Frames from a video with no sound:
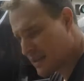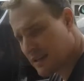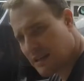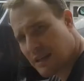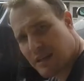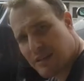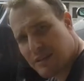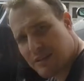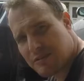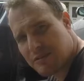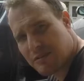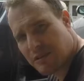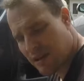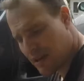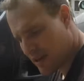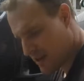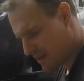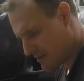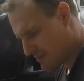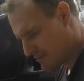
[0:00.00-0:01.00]
get these
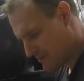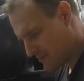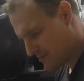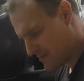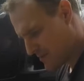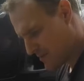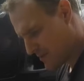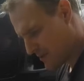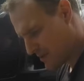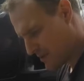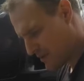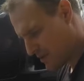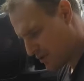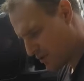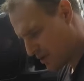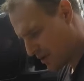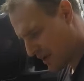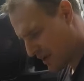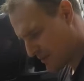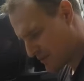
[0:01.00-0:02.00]

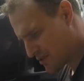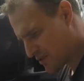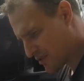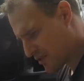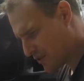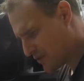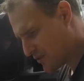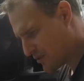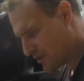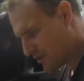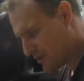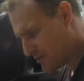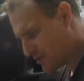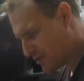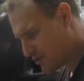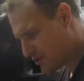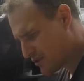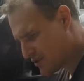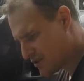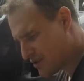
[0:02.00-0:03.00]
U-clamps secured on the
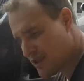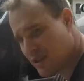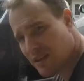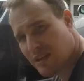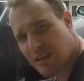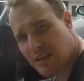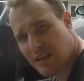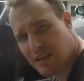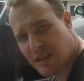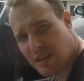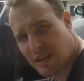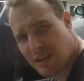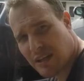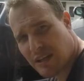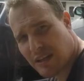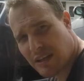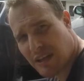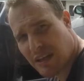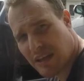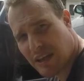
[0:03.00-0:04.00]
bushes, and
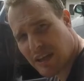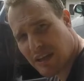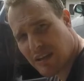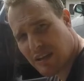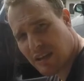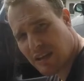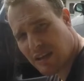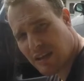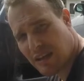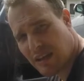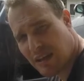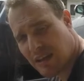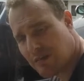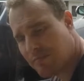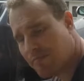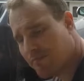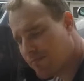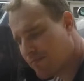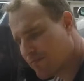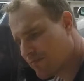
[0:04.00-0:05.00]
then I can get the
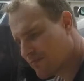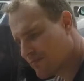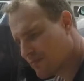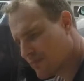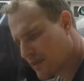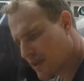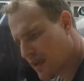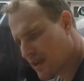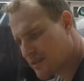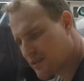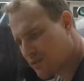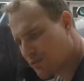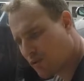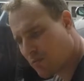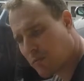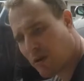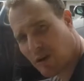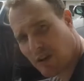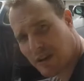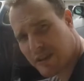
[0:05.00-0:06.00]
anti-roll
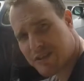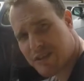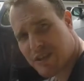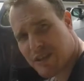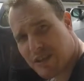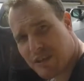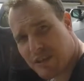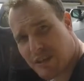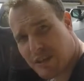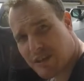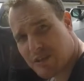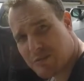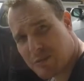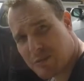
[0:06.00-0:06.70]
bar links in, and it's